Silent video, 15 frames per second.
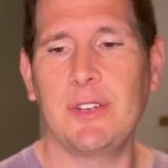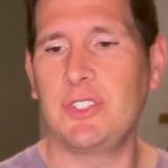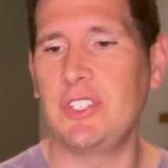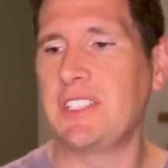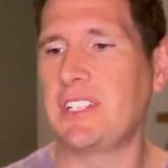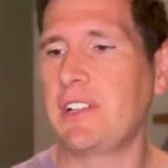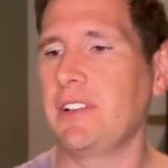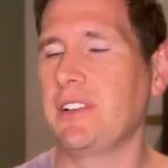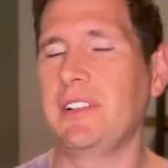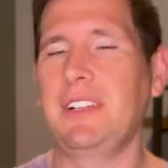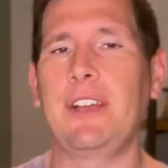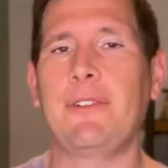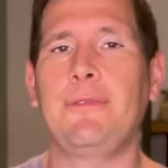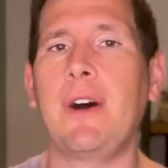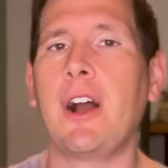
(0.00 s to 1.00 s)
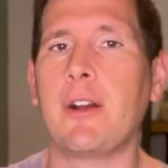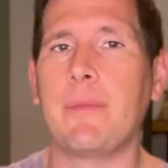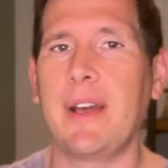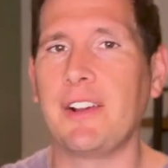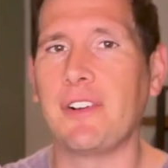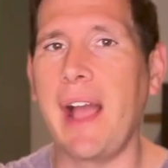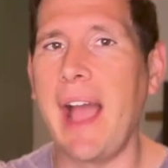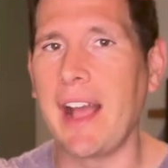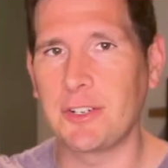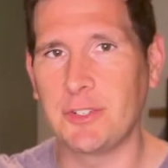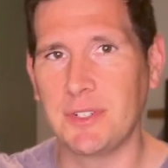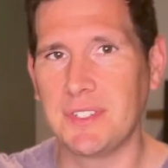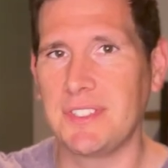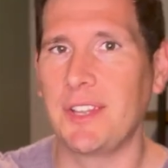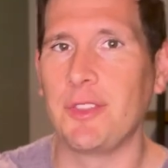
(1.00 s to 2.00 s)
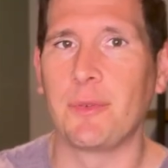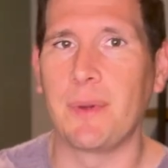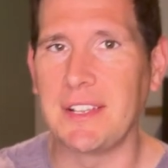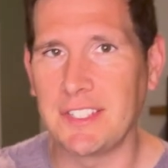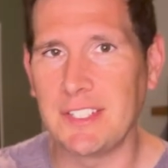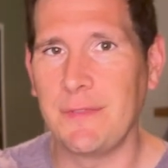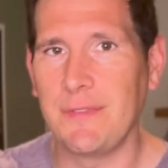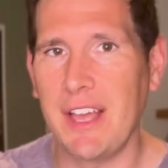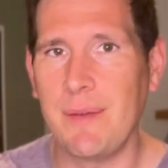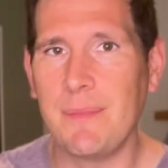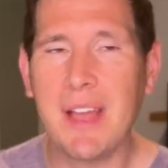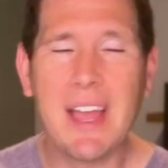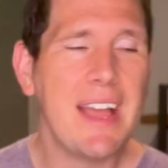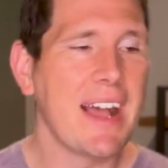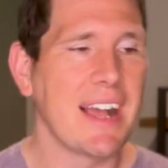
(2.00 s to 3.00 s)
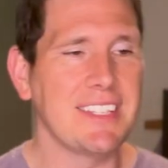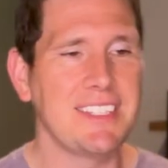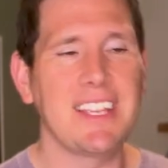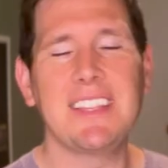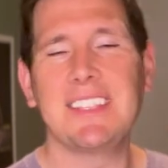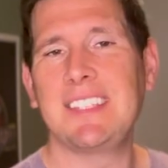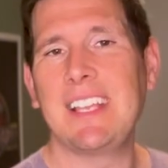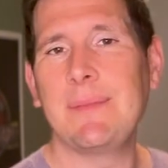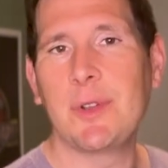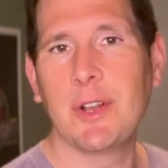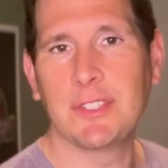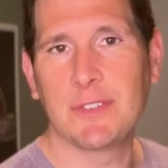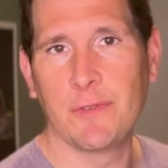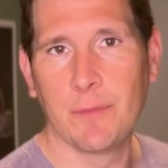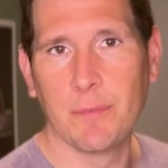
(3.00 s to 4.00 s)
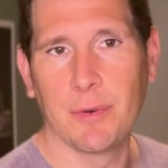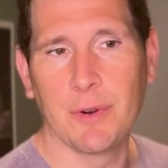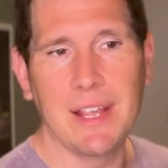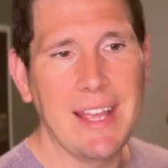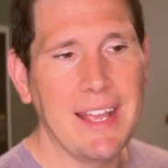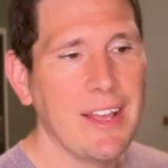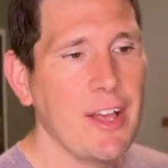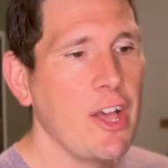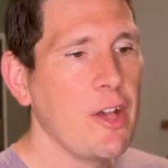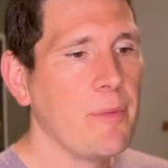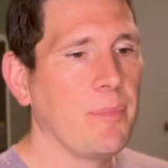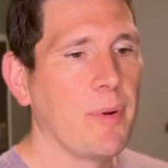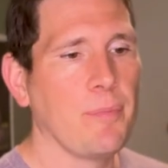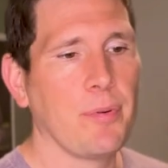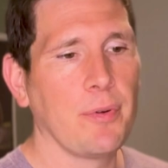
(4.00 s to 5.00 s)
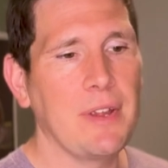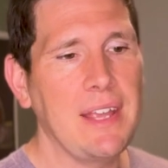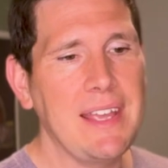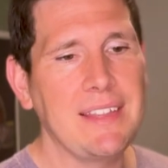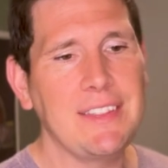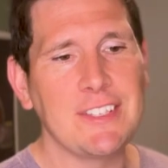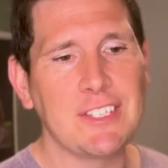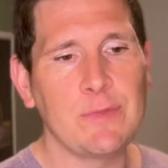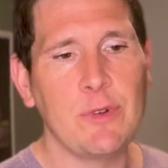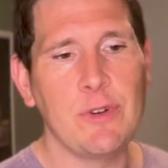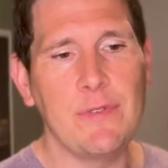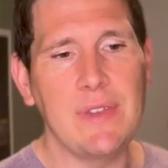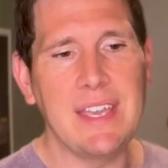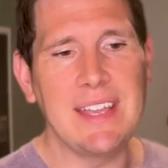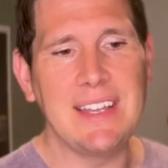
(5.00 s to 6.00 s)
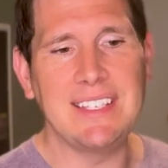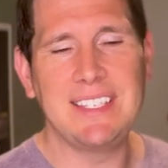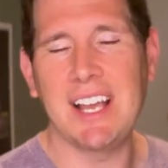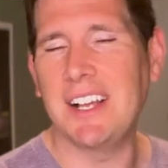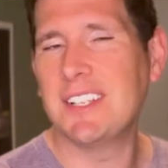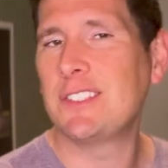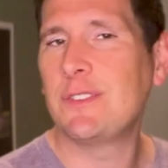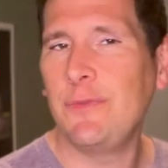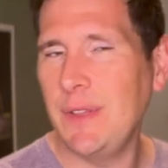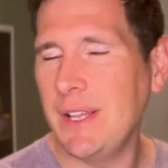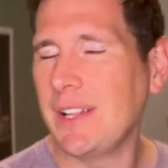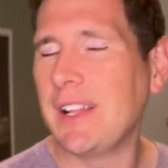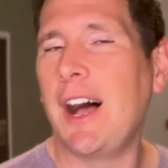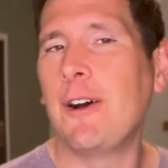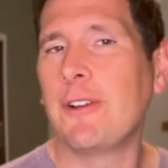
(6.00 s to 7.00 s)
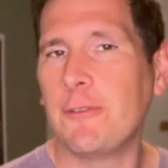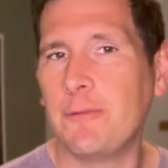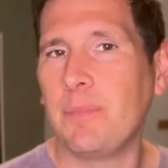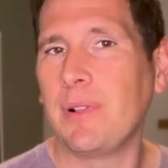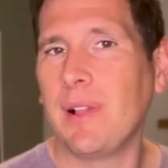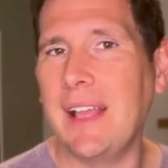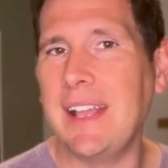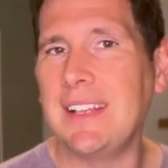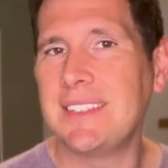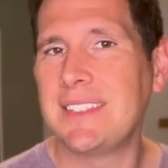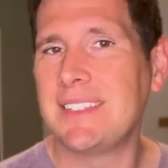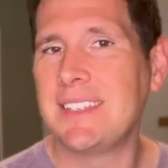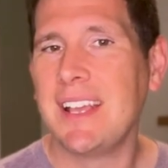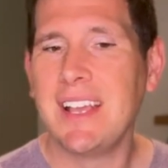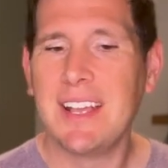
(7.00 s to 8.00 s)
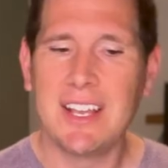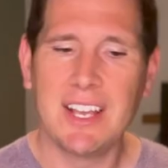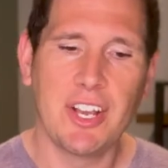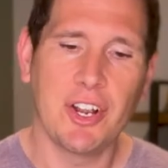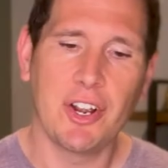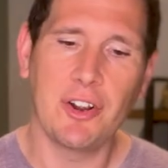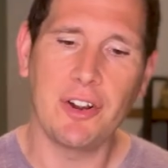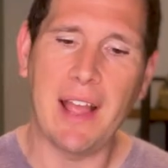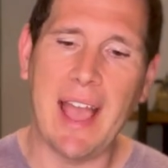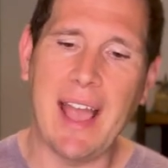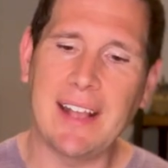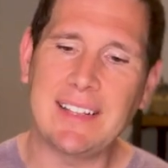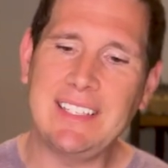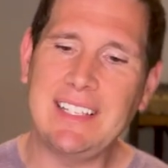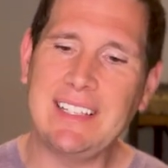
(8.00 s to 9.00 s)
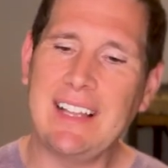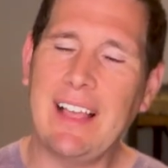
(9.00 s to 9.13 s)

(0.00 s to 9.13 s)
though she's clearly a far better actress than the rest of them. I'd say the same goes for Brie, but Brie in this movie does feel out of place her acting